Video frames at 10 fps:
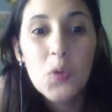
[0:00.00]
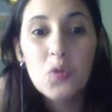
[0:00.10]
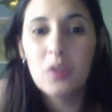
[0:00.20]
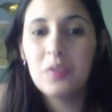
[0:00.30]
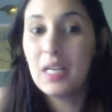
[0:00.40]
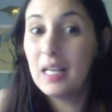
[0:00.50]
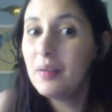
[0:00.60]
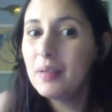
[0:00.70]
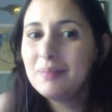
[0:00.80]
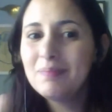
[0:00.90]

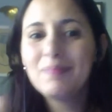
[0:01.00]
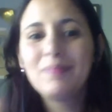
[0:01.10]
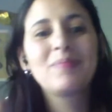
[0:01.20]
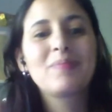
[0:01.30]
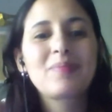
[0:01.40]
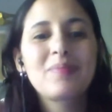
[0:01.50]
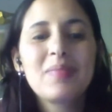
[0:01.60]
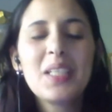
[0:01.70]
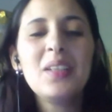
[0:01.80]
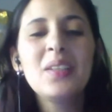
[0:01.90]
2011,
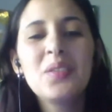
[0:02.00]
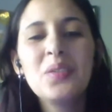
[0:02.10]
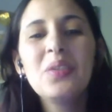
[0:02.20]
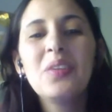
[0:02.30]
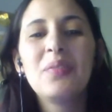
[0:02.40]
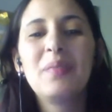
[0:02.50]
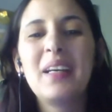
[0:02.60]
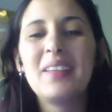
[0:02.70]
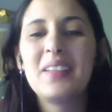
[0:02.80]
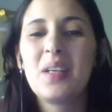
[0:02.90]
two of
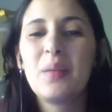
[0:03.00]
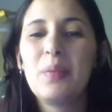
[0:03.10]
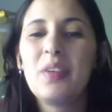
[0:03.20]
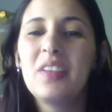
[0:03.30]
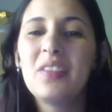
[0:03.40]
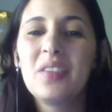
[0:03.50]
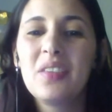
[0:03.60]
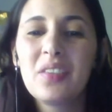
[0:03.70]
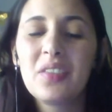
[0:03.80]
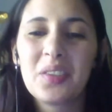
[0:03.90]
my senior
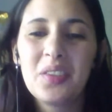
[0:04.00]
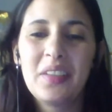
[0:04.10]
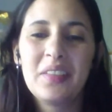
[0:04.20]
professors, Dr.